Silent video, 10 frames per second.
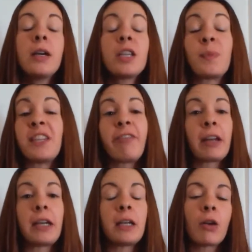
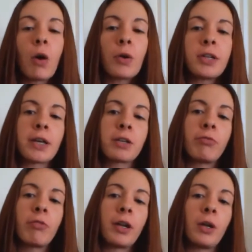specifically in the context of
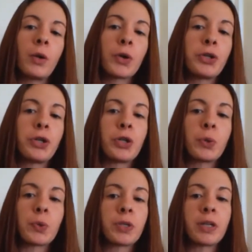running
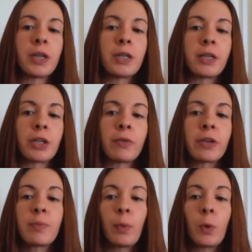longitudinal studies that are
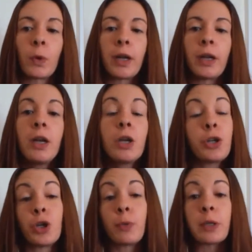exploring
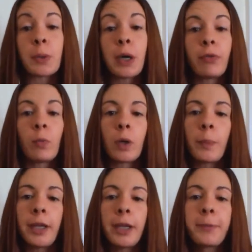student mental health and
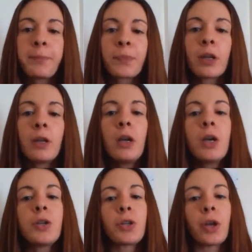well-being.
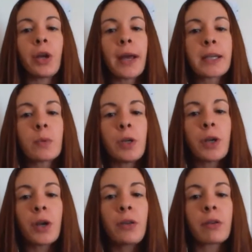So as we
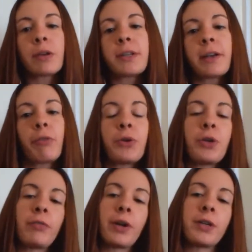know, there are several
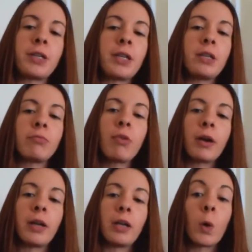universities
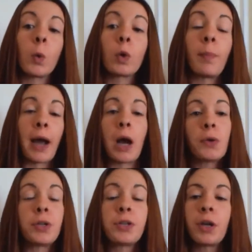running or about
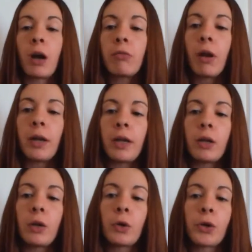to start running
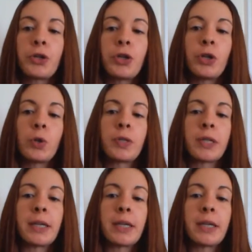longitudinal